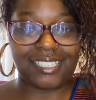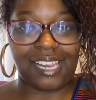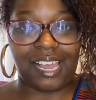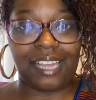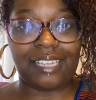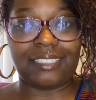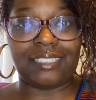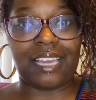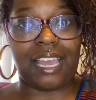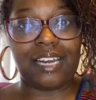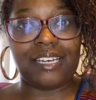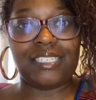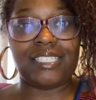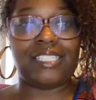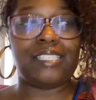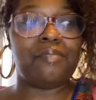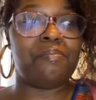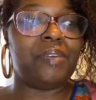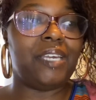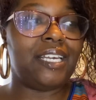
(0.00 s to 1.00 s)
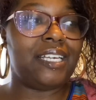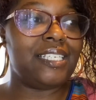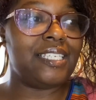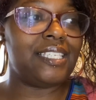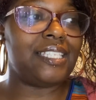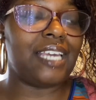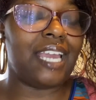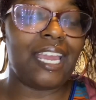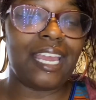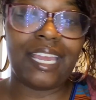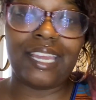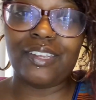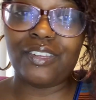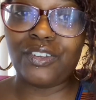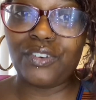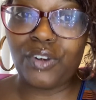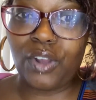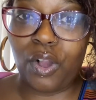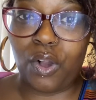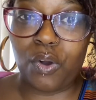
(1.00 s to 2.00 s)
Like, that is the biggest thing.
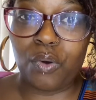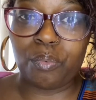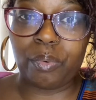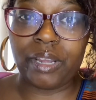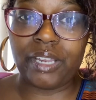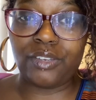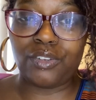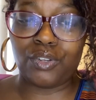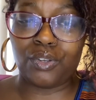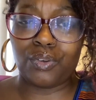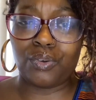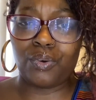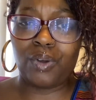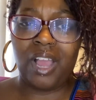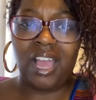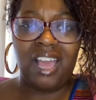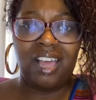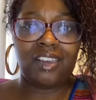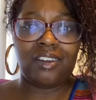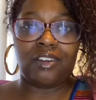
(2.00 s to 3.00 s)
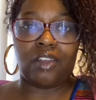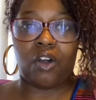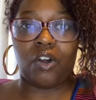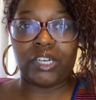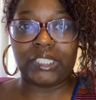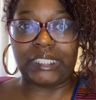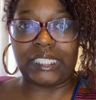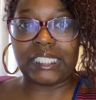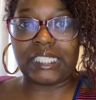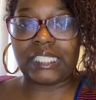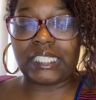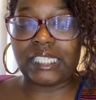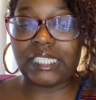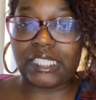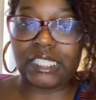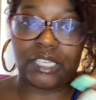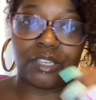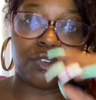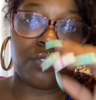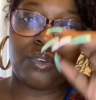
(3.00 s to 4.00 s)
You know, when you long
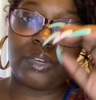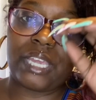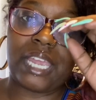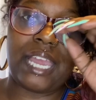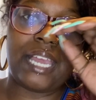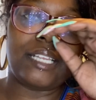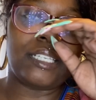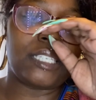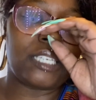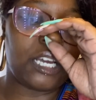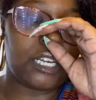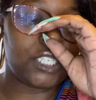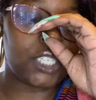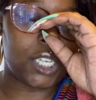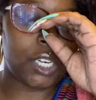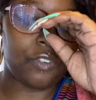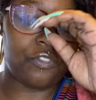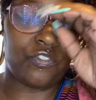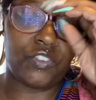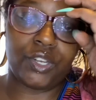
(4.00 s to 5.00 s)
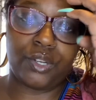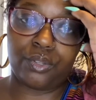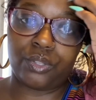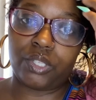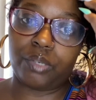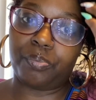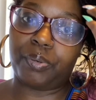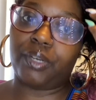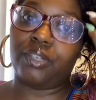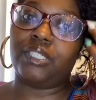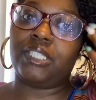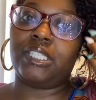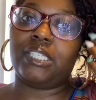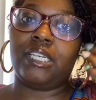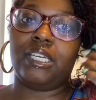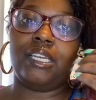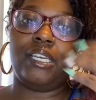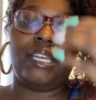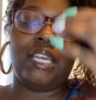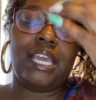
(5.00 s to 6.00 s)
distance and you can't touch and feel the
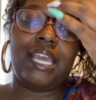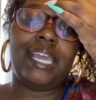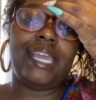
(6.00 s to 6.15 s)
person,